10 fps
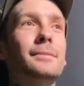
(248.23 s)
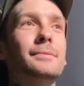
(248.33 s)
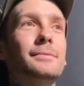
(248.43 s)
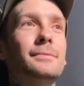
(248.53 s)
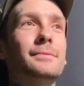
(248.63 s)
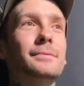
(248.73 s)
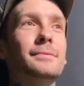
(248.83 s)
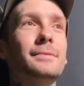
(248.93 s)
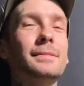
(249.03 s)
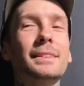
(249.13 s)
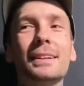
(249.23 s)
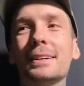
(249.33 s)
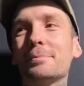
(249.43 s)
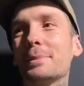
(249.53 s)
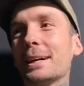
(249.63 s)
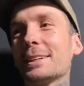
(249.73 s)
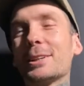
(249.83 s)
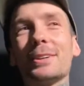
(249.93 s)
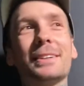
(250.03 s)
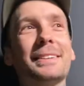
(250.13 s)
What's happening? I know you didn't
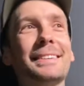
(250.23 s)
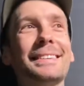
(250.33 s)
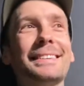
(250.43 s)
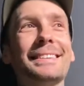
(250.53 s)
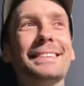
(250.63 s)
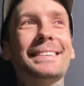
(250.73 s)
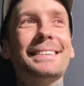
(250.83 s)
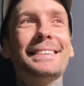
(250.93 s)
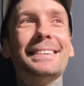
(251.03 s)
fly in just for this interview.